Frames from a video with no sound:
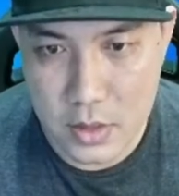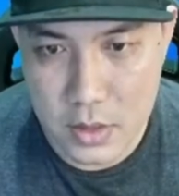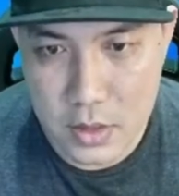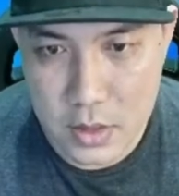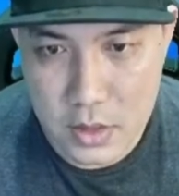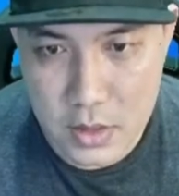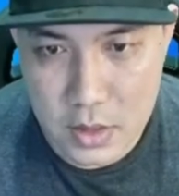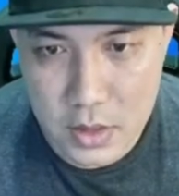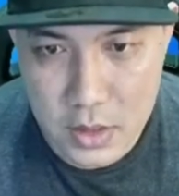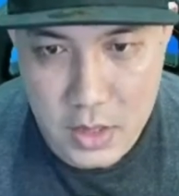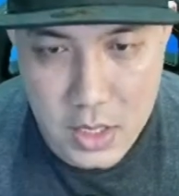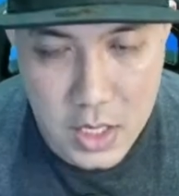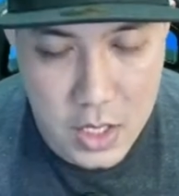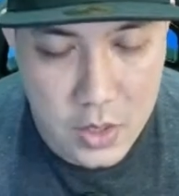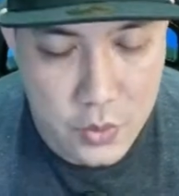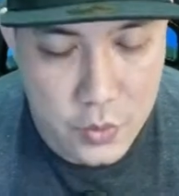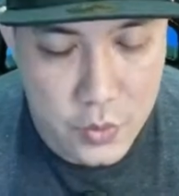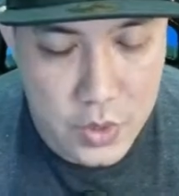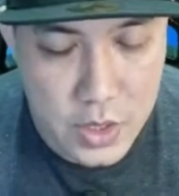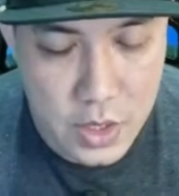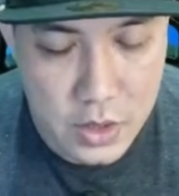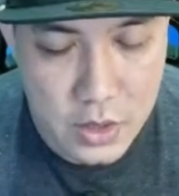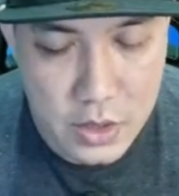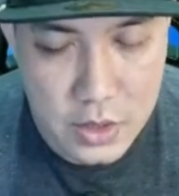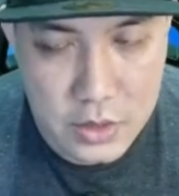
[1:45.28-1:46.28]
Now
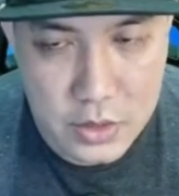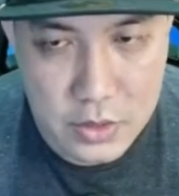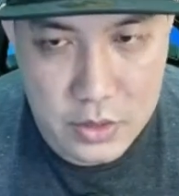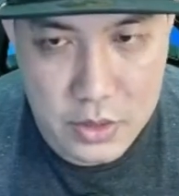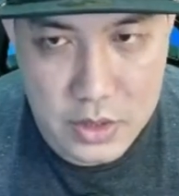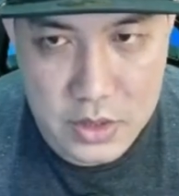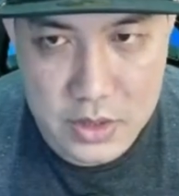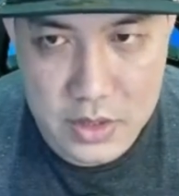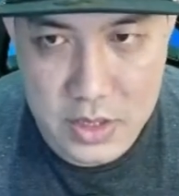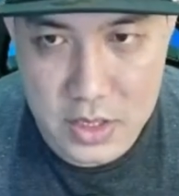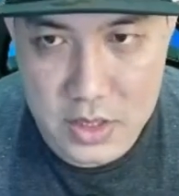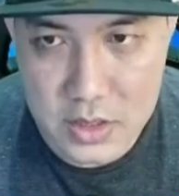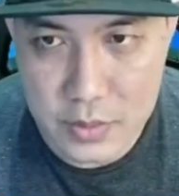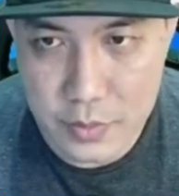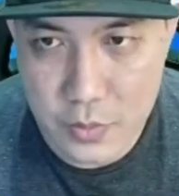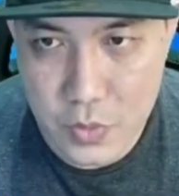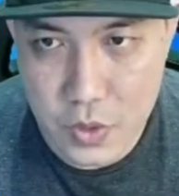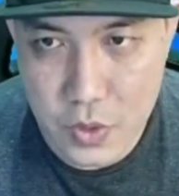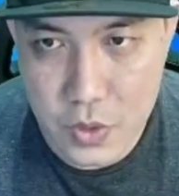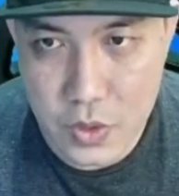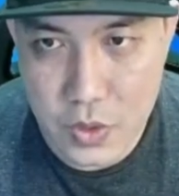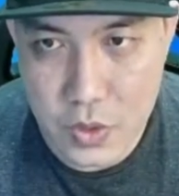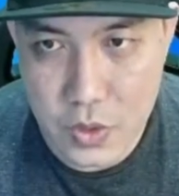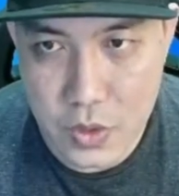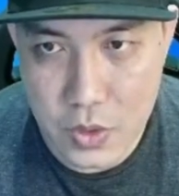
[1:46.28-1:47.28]
we are going to discuss
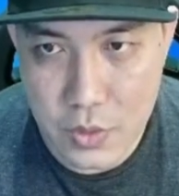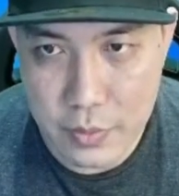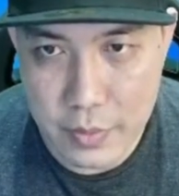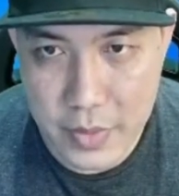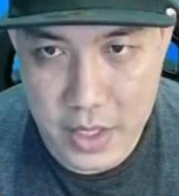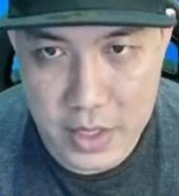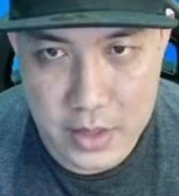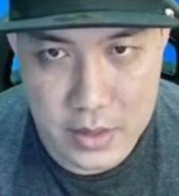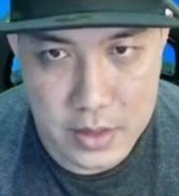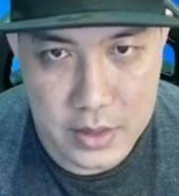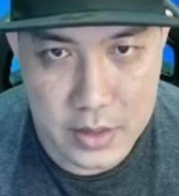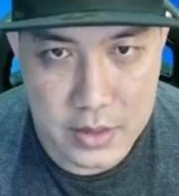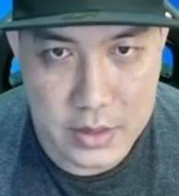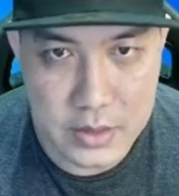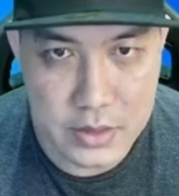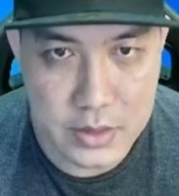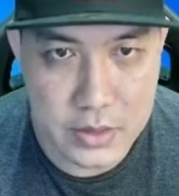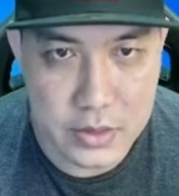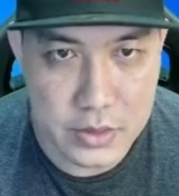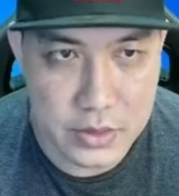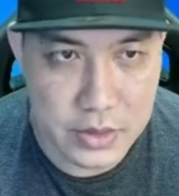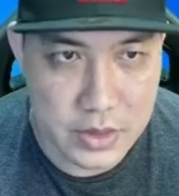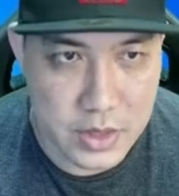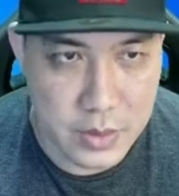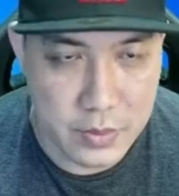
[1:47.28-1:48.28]
more methods
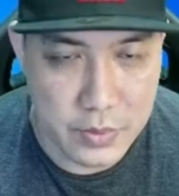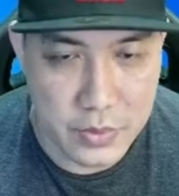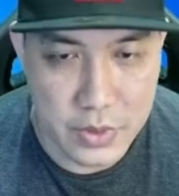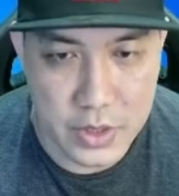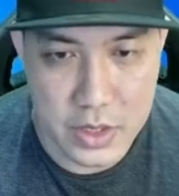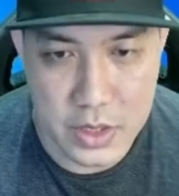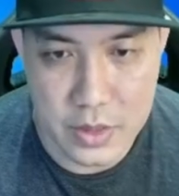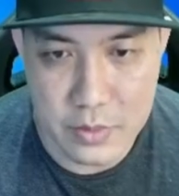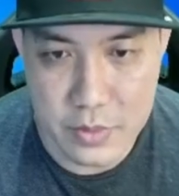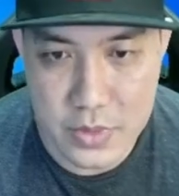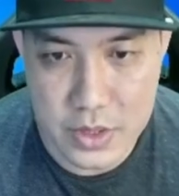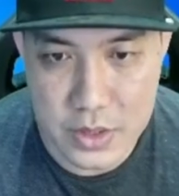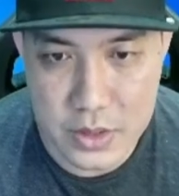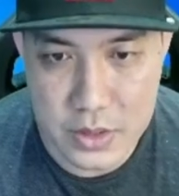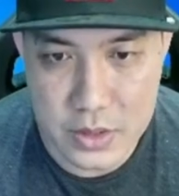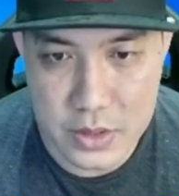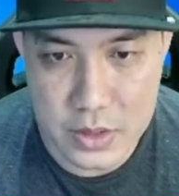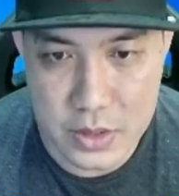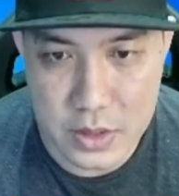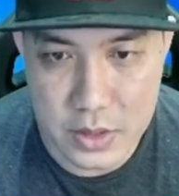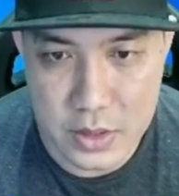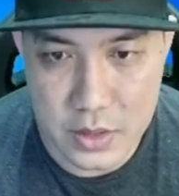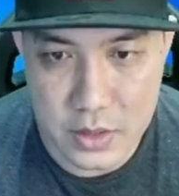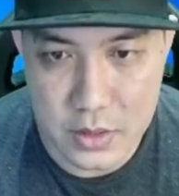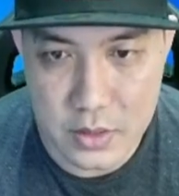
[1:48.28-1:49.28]
to separate a
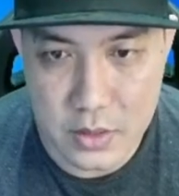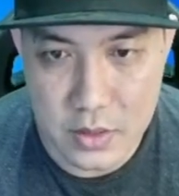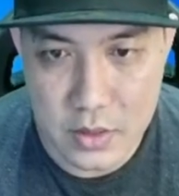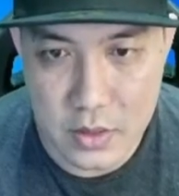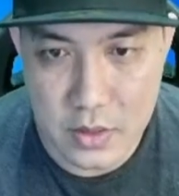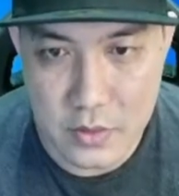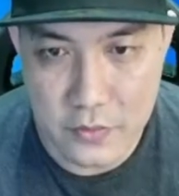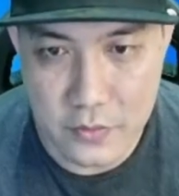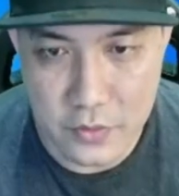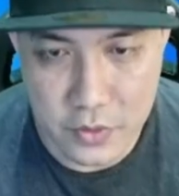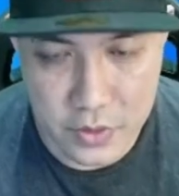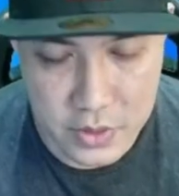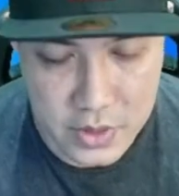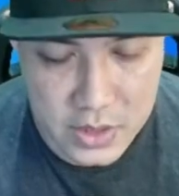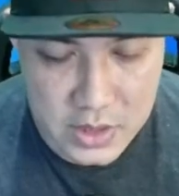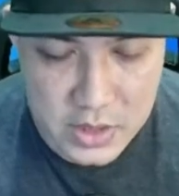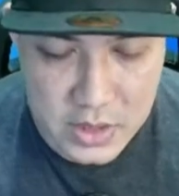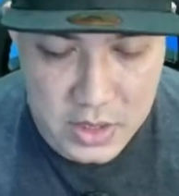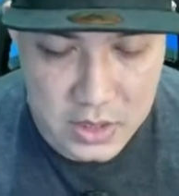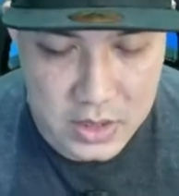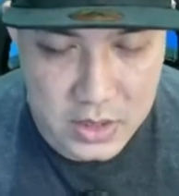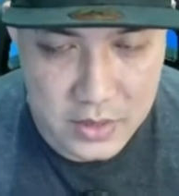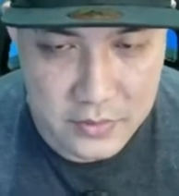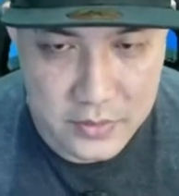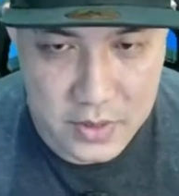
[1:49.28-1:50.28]
mixture. For this
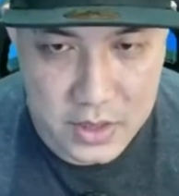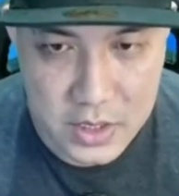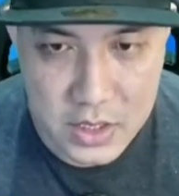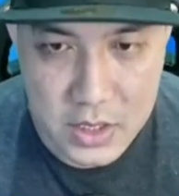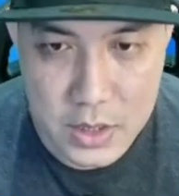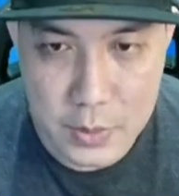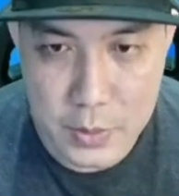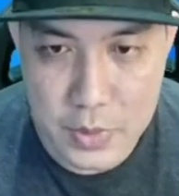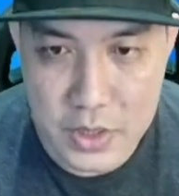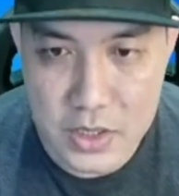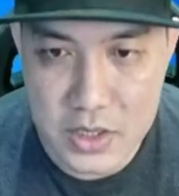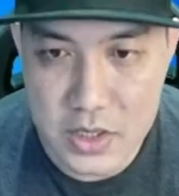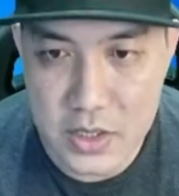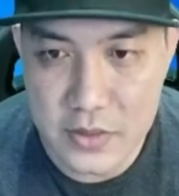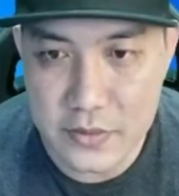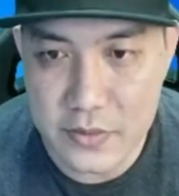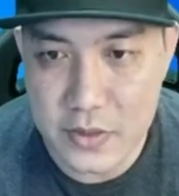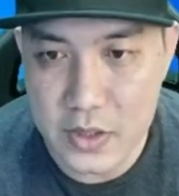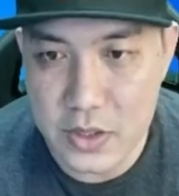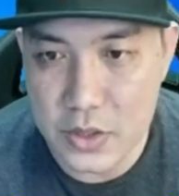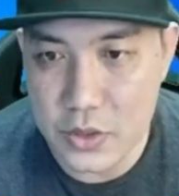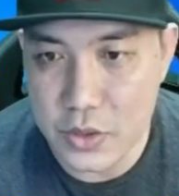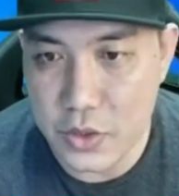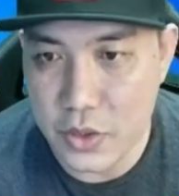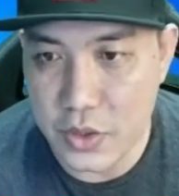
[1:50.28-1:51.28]
activity, please
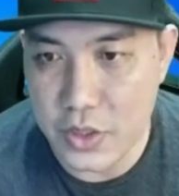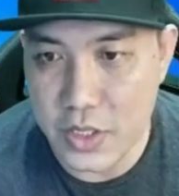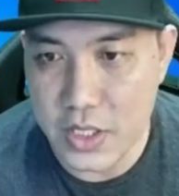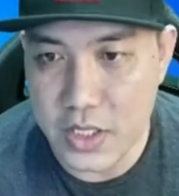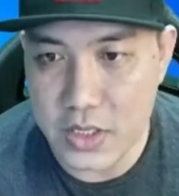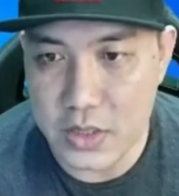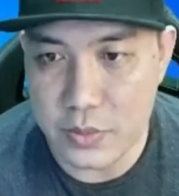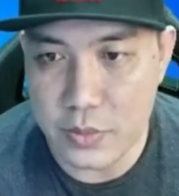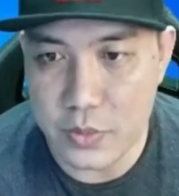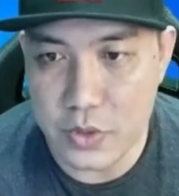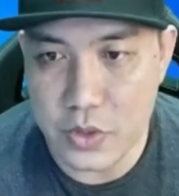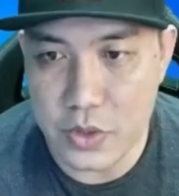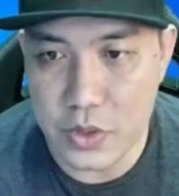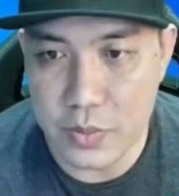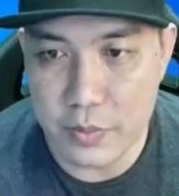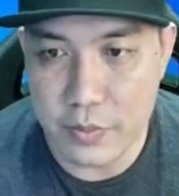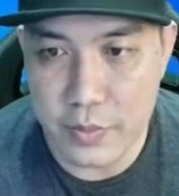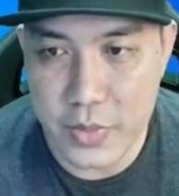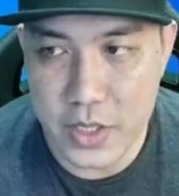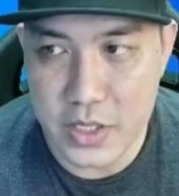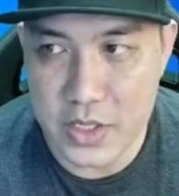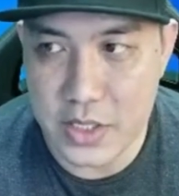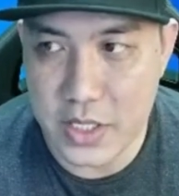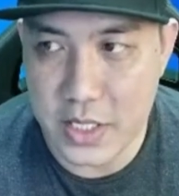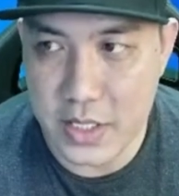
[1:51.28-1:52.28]
refer to your textbook,
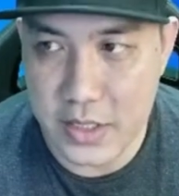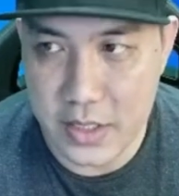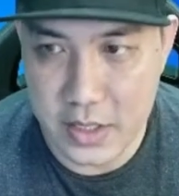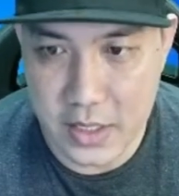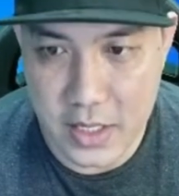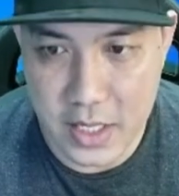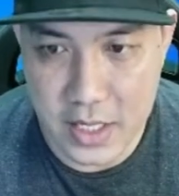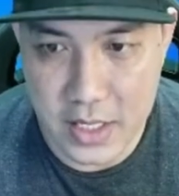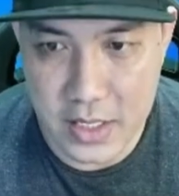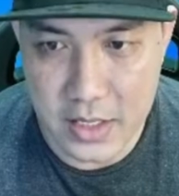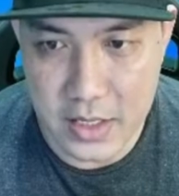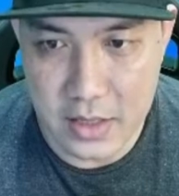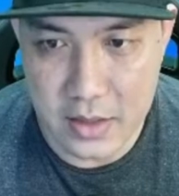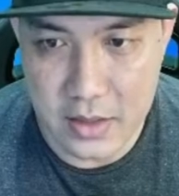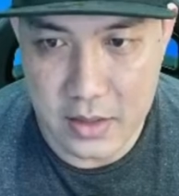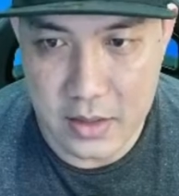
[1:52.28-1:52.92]
page 89.